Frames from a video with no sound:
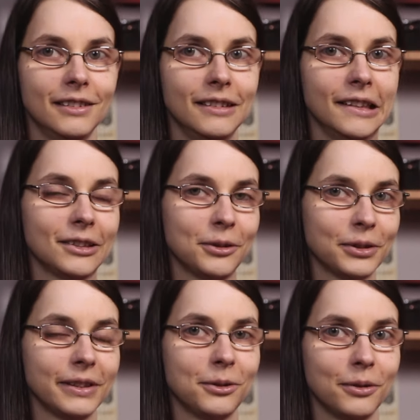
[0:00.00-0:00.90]
This whole
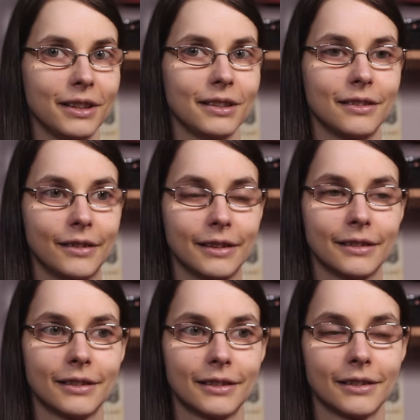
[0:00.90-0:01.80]
situation
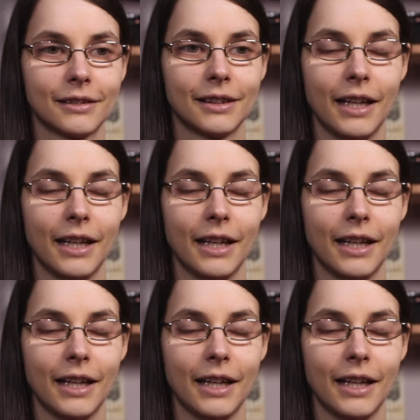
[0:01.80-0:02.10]
is